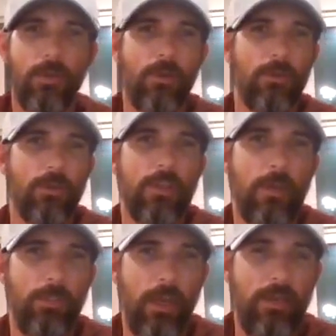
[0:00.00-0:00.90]
We don't look
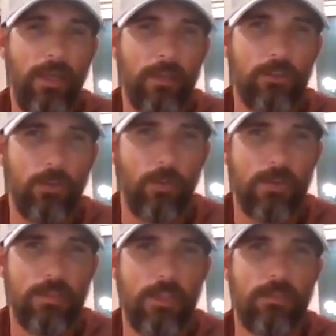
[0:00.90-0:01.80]
at Paydex
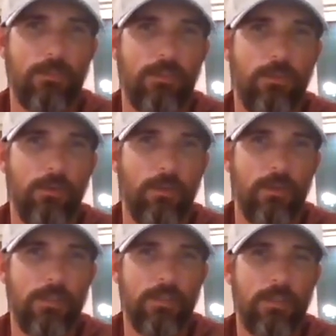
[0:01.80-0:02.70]
scores. That's for
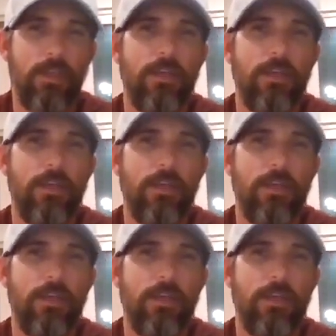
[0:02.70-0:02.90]
stores.